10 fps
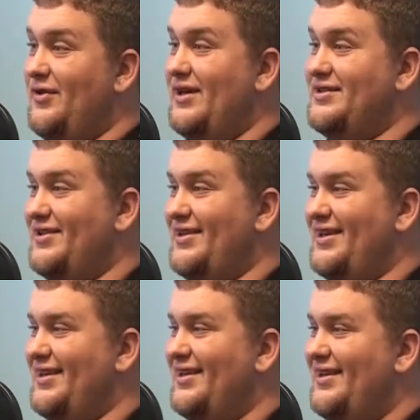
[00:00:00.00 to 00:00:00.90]
know that's a
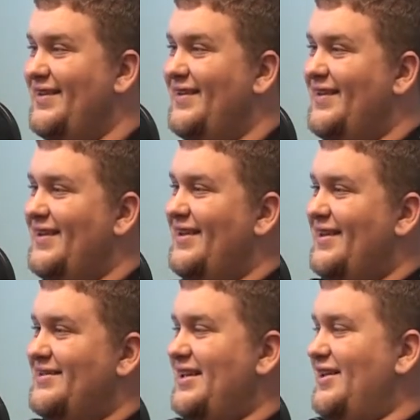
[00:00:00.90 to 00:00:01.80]

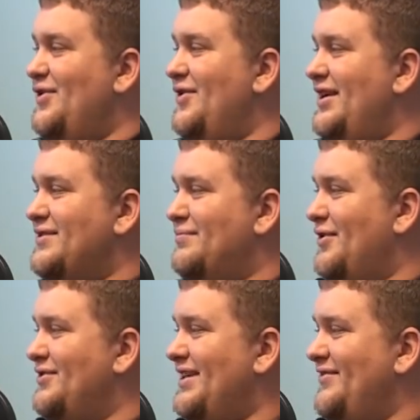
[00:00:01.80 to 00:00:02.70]
lie. Say, who has a
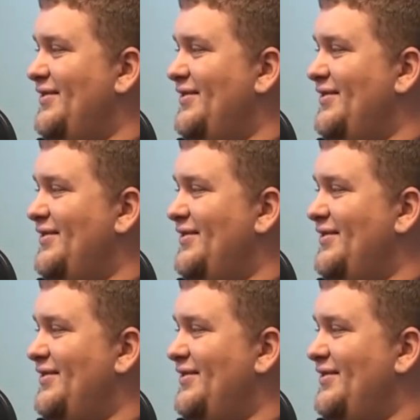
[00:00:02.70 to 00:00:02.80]
prototype